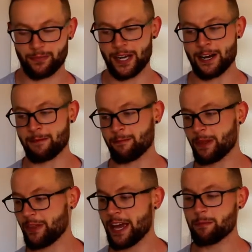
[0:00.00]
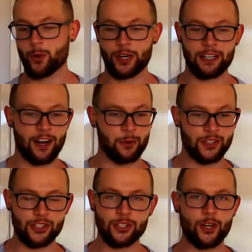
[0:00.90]
Um, that morning I
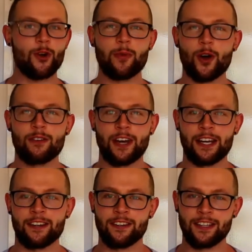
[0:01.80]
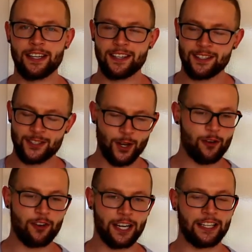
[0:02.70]
was so motivated,
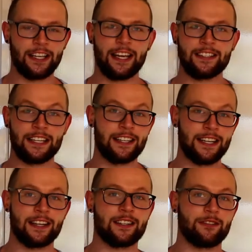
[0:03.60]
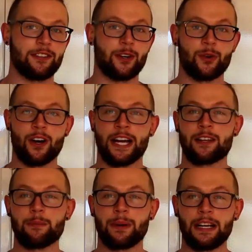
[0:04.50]
so fucking keen to get down to the field, I
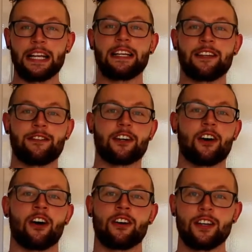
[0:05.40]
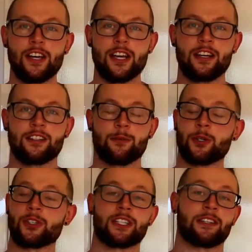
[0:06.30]
completely forgot to
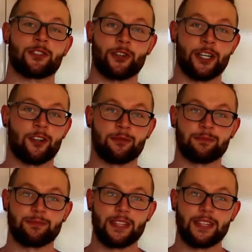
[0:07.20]
put sunscreen on.